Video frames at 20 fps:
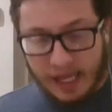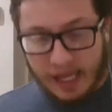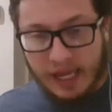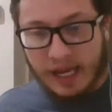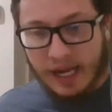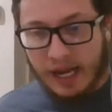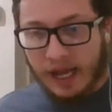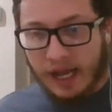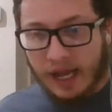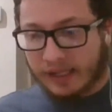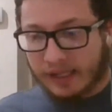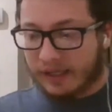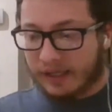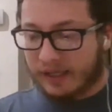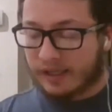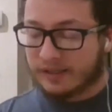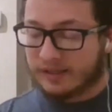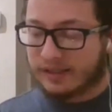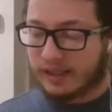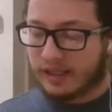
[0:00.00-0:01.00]
and I
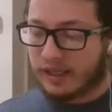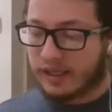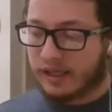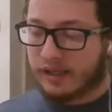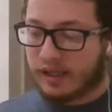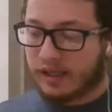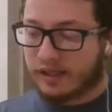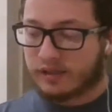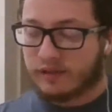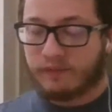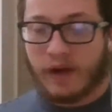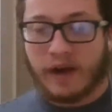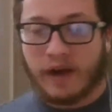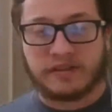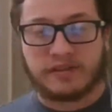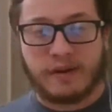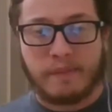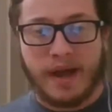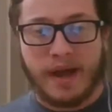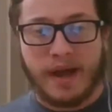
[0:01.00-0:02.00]
like can see that it's a
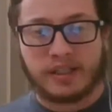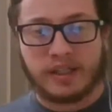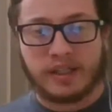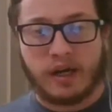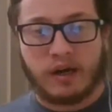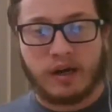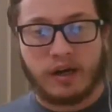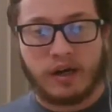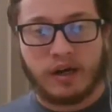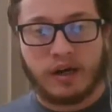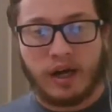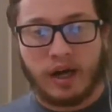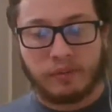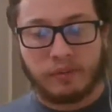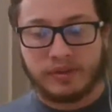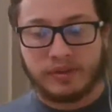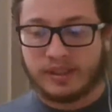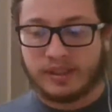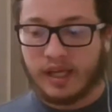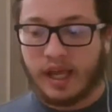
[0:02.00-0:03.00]
5-star match. I
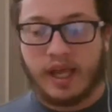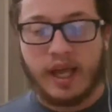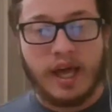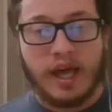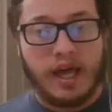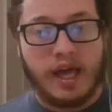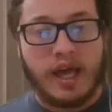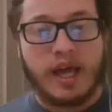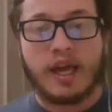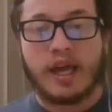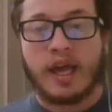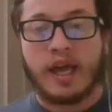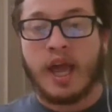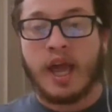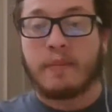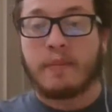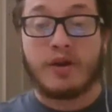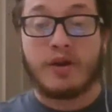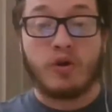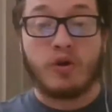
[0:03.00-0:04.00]
would say
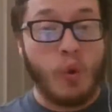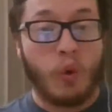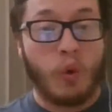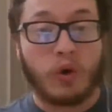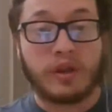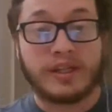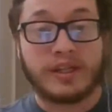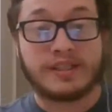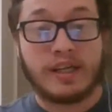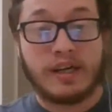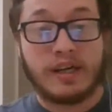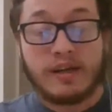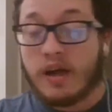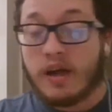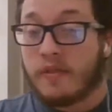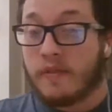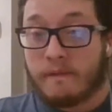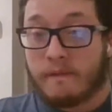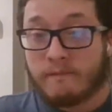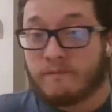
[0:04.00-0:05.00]
him at New Orleans,
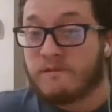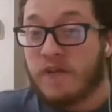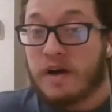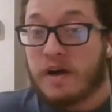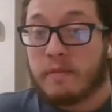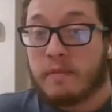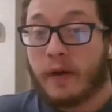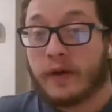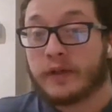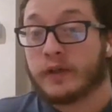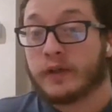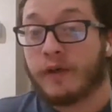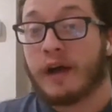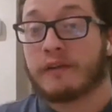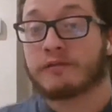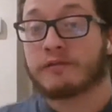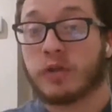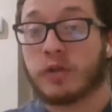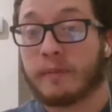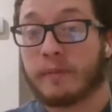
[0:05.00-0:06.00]
very much a
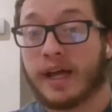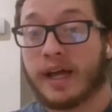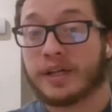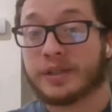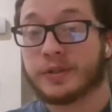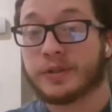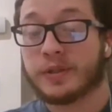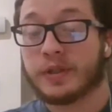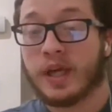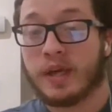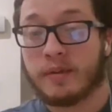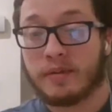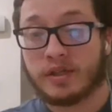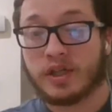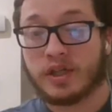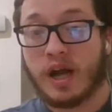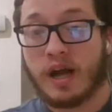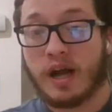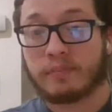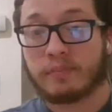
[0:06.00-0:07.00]
5-star match. Him
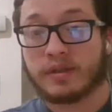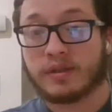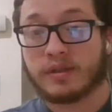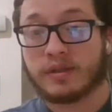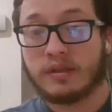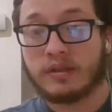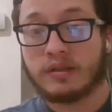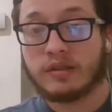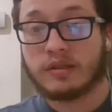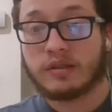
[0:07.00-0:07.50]
and Ciampa.